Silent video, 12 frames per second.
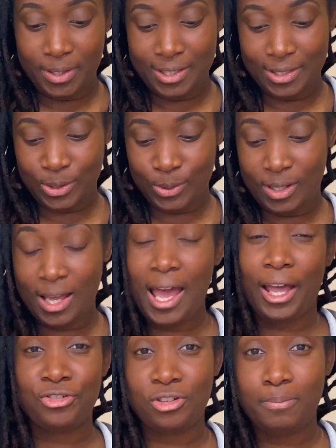So
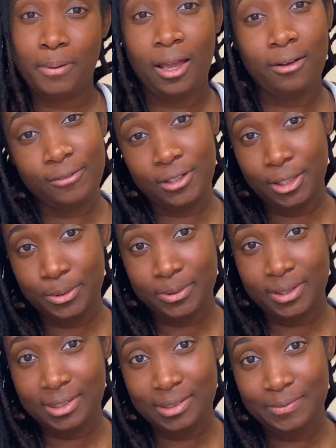extra pair of
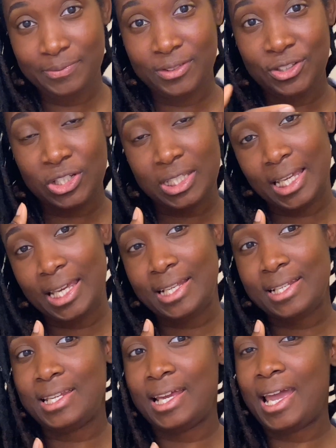clothes just in
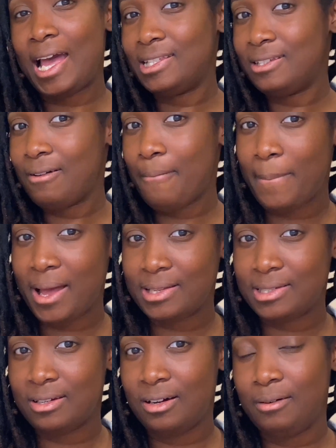case they get
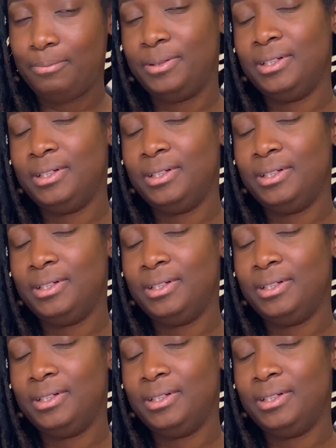messed up.